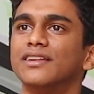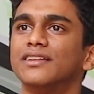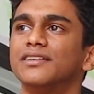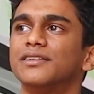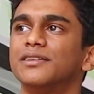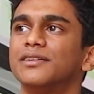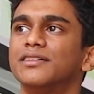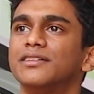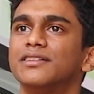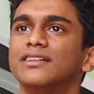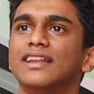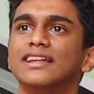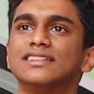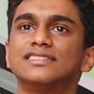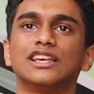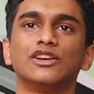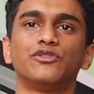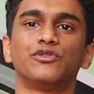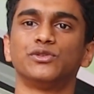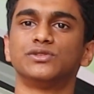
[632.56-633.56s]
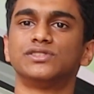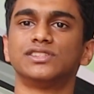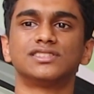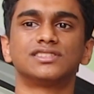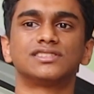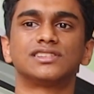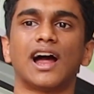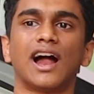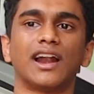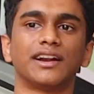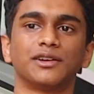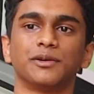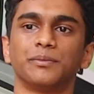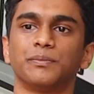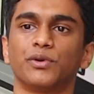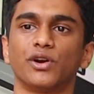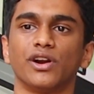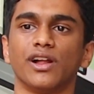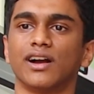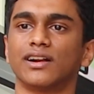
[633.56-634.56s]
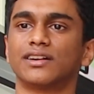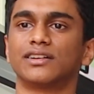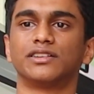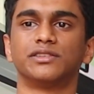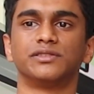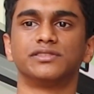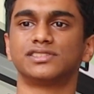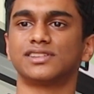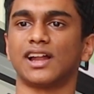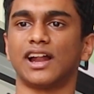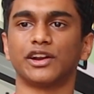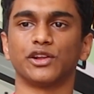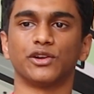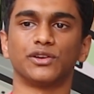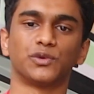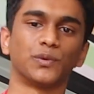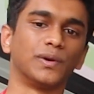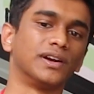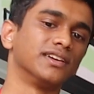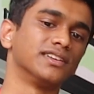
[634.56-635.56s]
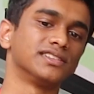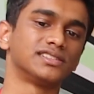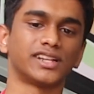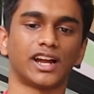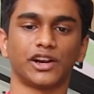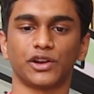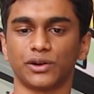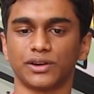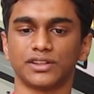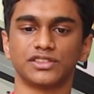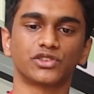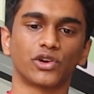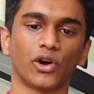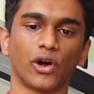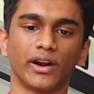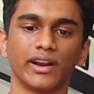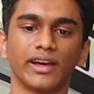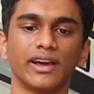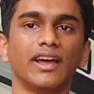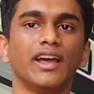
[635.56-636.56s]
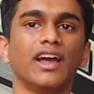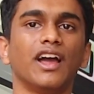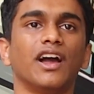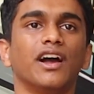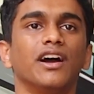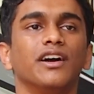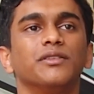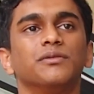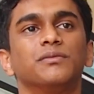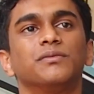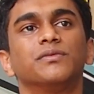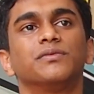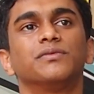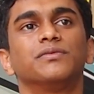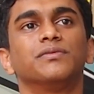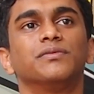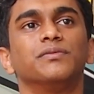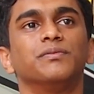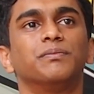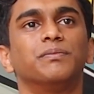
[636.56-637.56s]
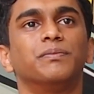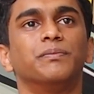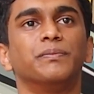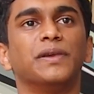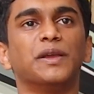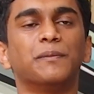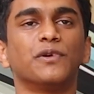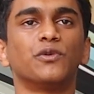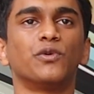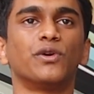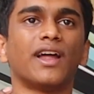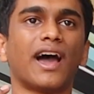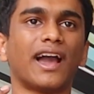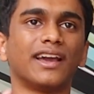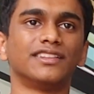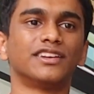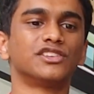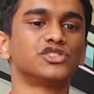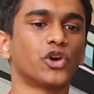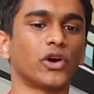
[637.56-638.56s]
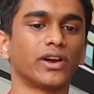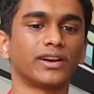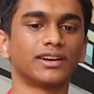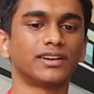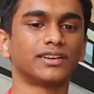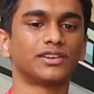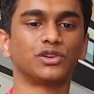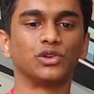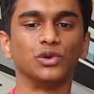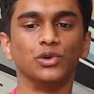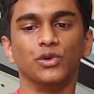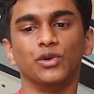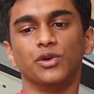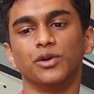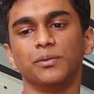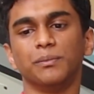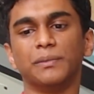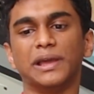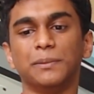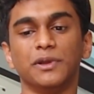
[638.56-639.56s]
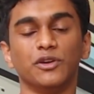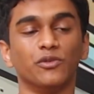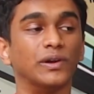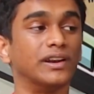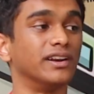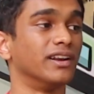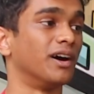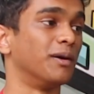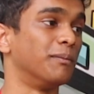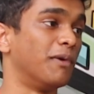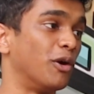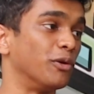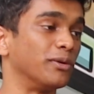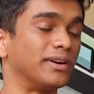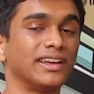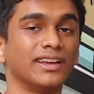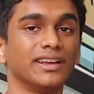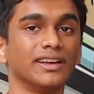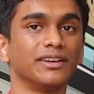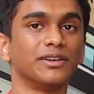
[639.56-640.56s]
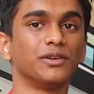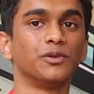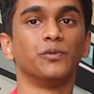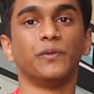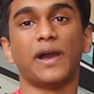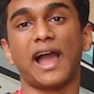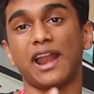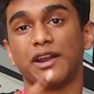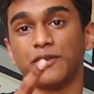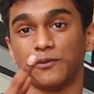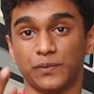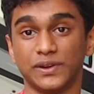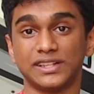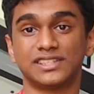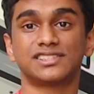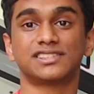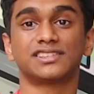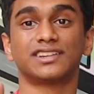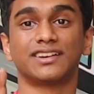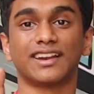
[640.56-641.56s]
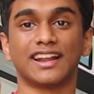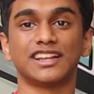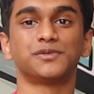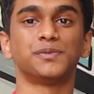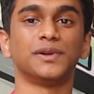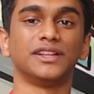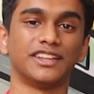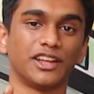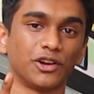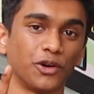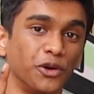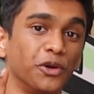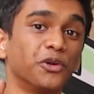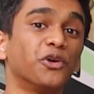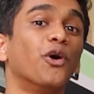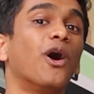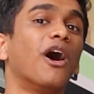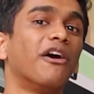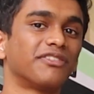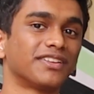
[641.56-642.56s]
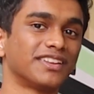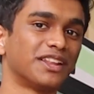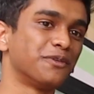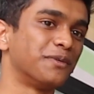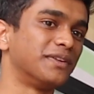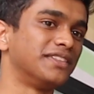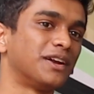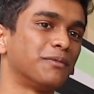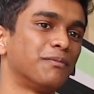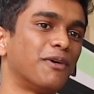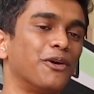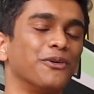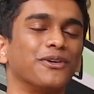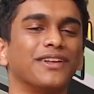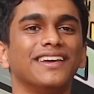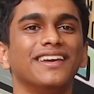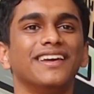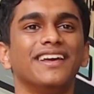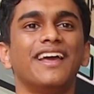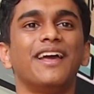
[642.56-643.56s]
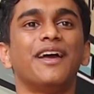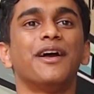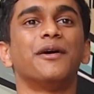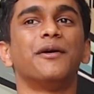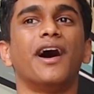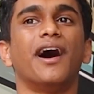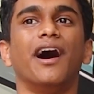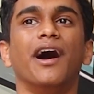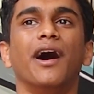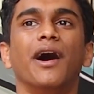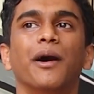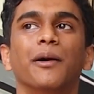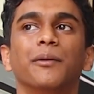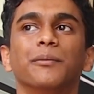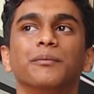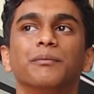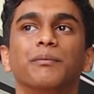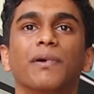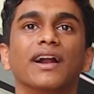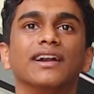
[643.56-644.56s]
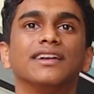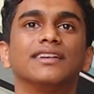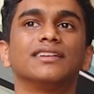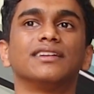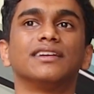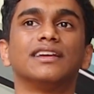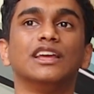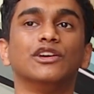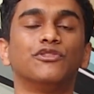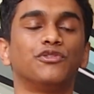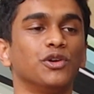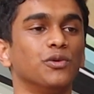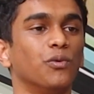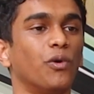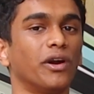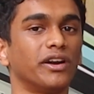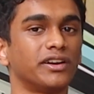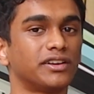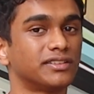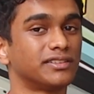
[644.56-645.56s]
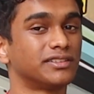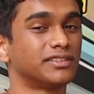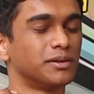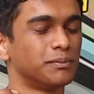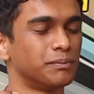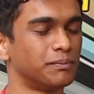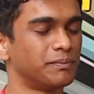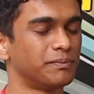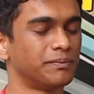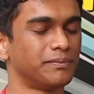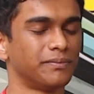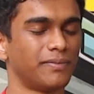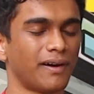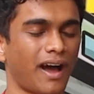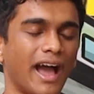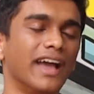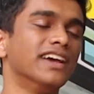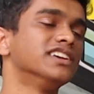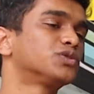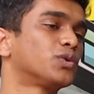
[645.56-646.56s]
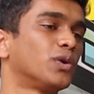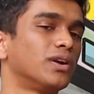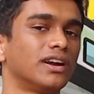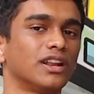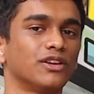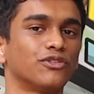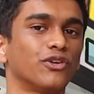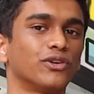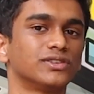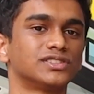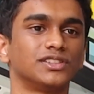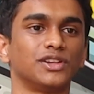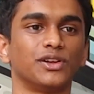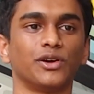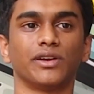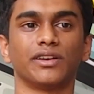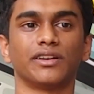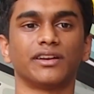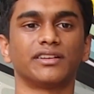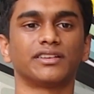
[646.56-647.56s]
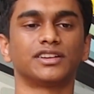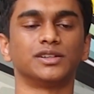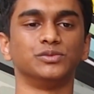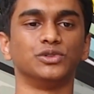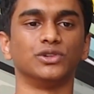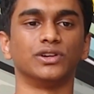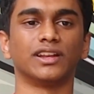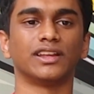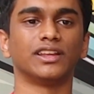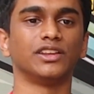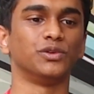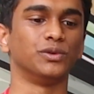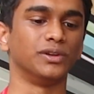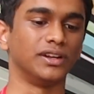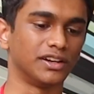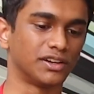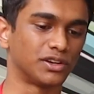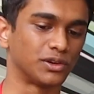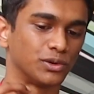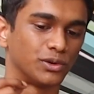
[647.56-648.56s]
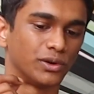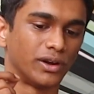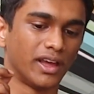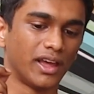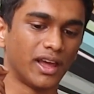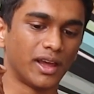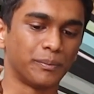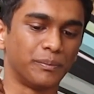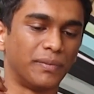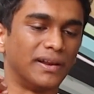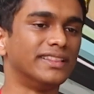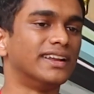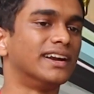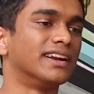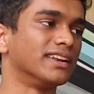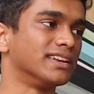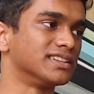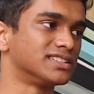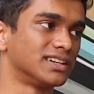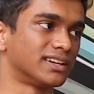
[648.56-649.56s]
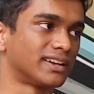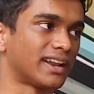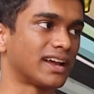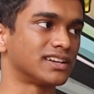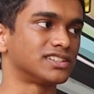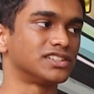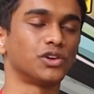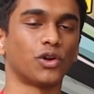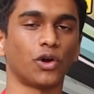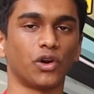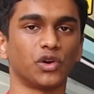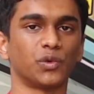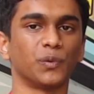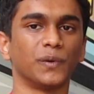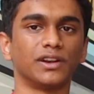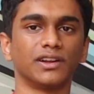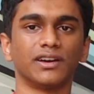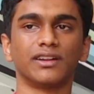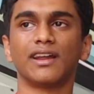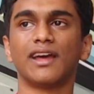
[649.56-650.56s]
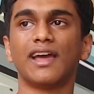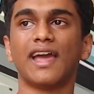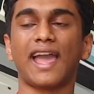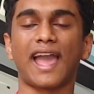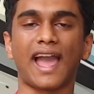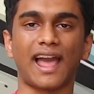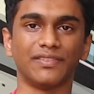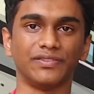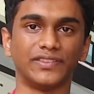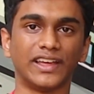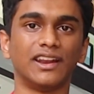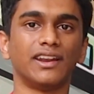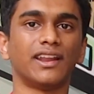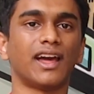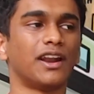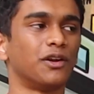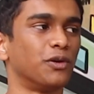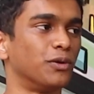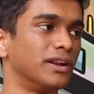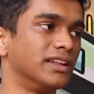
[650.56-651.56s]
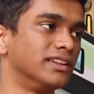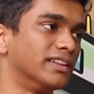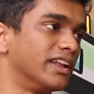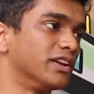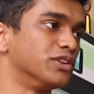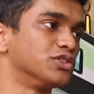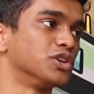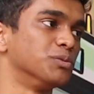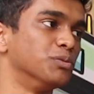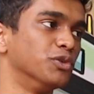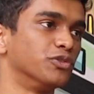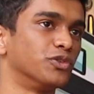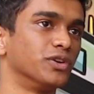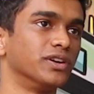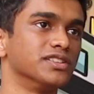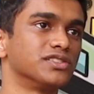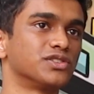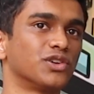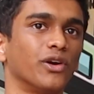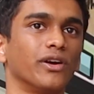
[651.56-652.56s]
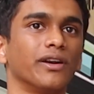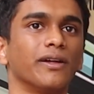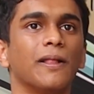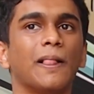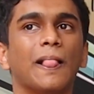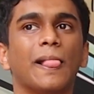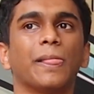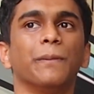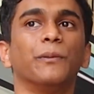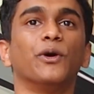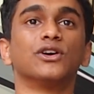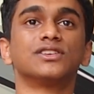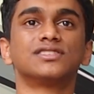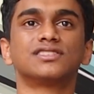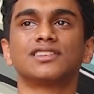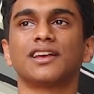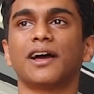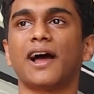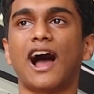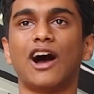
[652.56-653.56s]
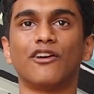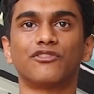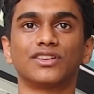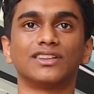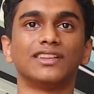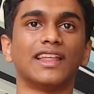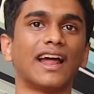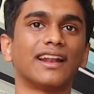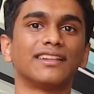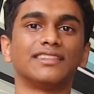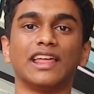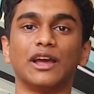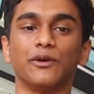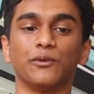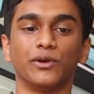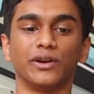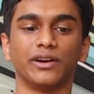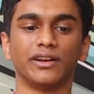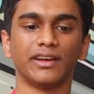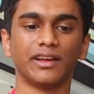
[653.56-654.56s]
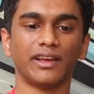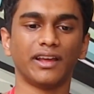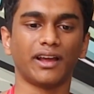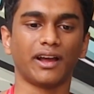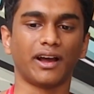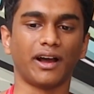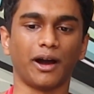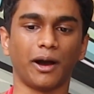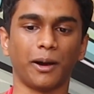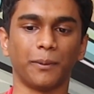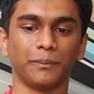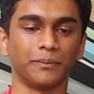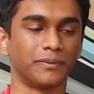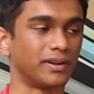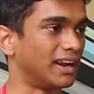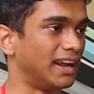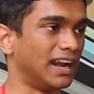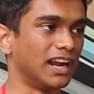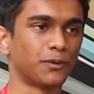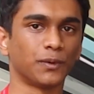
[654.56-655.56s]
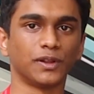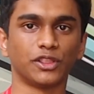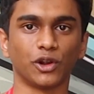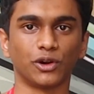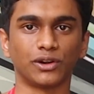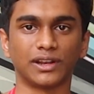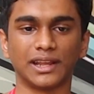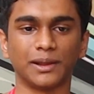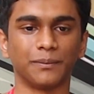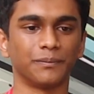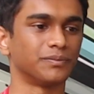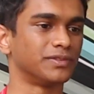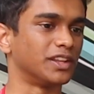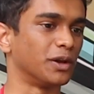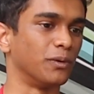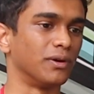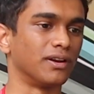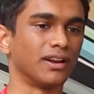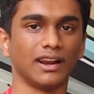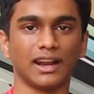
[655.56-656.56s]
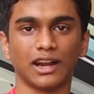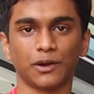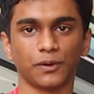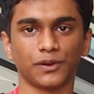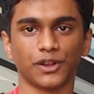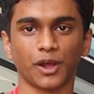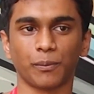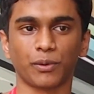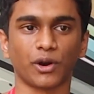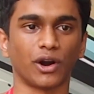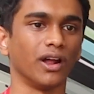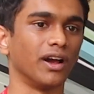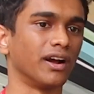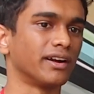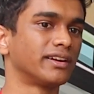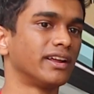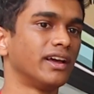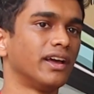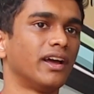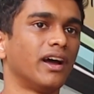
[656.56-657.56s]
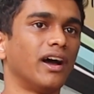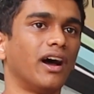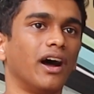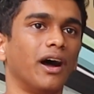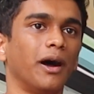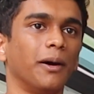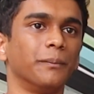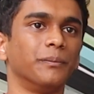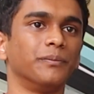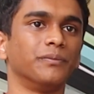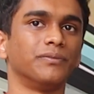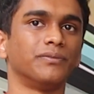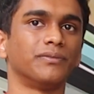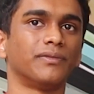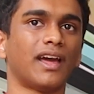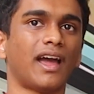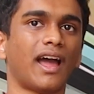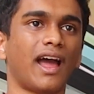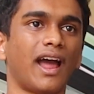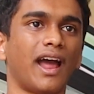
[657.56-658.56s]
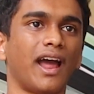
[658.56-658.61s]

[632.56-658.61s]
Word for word: mean, let's say if you just start a product, start your Twitter, start your Discord, people would either join it to maybe win a bounty, and which, trust me, they're going to go after they win that bounty. But if you want the highest quality folks in your community, you need to build that initial traction on Twitter, and then and only then you should move to Discord, because after that they would relate with your team, they would relate with your product, also